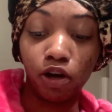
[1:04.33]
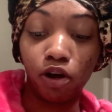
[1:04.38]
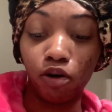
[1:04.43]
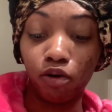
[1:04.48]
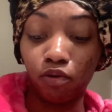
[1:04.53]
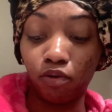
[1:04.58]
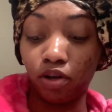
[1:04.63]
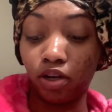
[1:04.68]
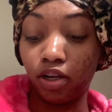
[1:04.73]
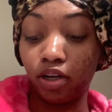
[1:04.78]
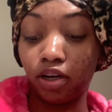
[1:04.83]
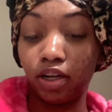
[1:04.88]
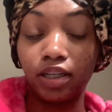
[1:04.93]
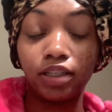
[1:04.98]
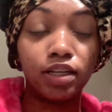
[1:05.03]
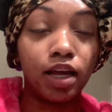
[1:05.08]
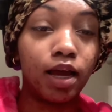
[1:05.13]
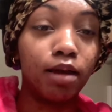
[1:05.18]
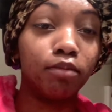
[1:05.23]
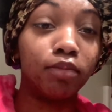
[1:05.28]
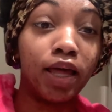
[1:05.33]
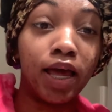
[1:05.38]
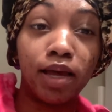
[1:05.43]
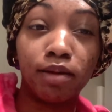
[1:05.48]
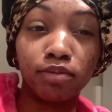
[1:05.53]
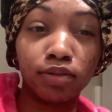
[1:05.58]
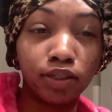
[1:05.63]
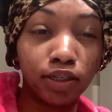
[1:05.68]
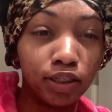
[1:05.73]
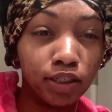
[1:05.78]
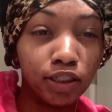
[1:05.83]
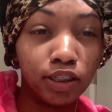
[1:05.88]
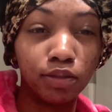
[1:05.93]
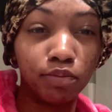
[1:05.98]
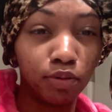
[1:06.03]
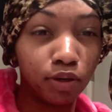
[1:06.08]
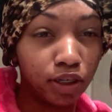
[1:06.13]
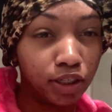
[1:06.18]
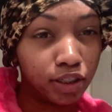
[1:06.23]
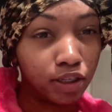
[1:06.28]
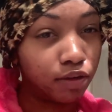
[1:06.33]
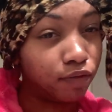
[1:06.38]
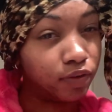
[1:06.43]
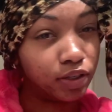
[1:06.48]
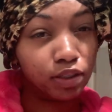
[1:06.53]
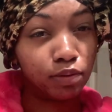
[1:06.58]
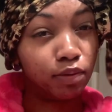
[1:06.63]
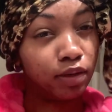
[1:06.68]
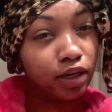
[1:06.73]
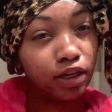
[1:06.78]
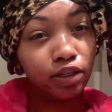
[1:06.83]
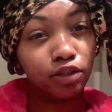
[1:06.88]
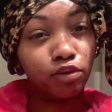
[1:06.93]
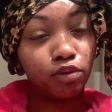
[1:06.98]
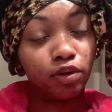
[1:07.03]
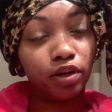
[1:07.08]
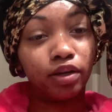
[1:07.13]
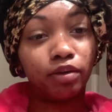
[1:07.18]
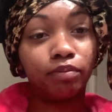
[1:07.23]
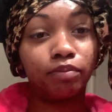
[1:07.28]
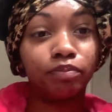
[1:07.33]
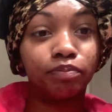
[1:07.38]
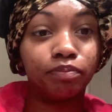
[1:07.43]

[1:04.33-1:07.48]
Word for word: on a time lapse because it's pretty self explanatory.